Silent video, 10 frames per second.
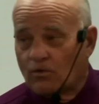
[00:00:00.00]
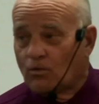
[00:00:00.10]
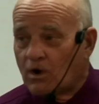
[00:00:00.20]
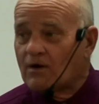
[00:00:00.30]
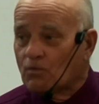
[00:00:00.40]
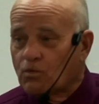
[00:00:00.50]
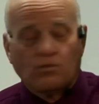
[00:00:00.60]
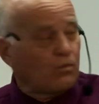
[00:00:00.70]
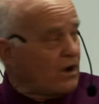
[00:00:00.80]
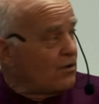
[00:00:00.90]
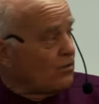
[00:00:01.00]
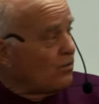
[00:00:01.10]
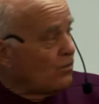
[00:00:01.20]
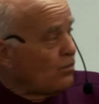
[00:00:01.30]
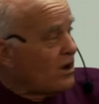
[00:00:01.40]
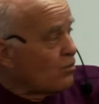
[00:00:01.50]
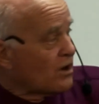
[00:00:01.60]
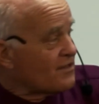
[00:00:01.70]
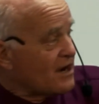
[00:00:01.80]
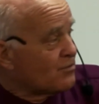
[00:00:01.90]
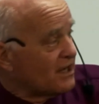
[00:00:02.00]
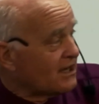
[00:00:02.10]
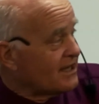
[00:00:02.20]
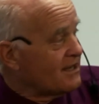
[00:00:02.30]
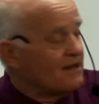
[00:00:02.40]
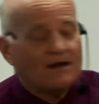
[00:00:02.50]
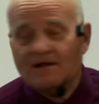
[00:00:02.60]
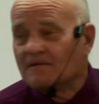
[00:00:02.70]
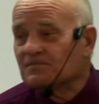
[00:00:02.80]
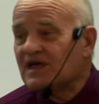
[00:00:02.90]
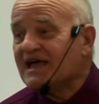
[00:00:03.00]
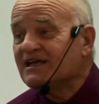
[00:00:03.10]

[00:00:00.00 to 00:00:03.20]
what, what, what were they really? They